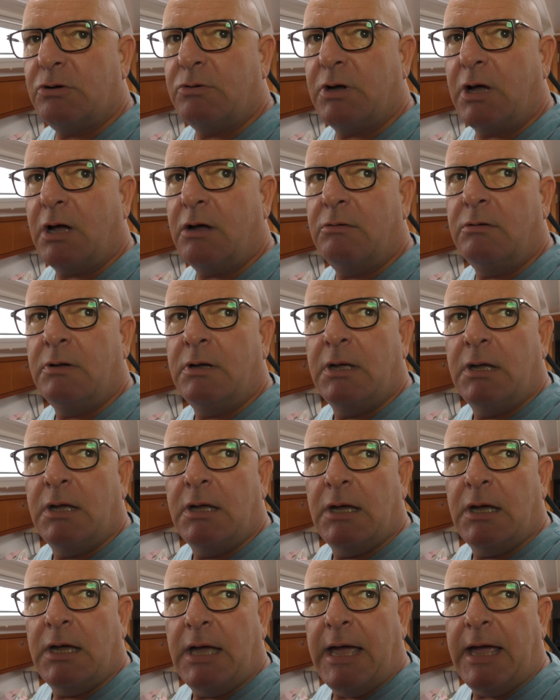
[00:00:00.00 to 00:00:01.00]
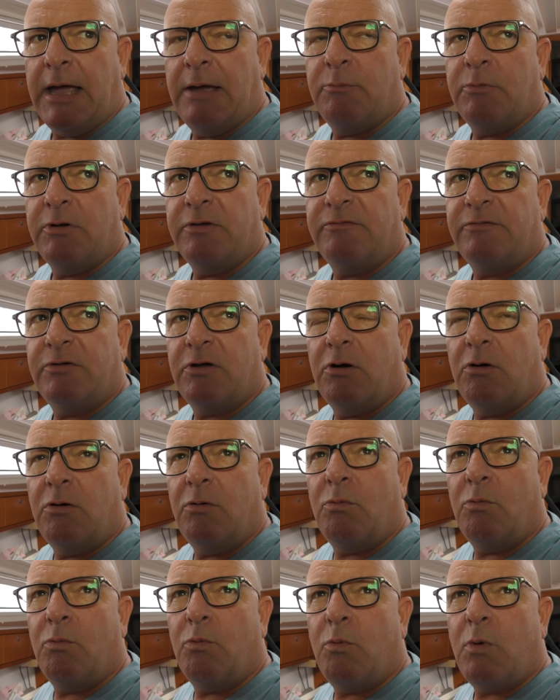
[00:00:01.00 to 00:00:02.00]
coat and we've
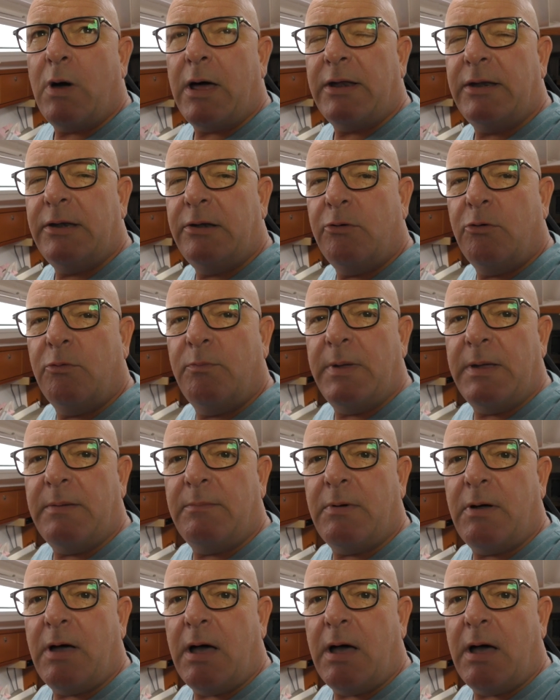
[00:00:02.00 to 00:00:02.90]
got one little bit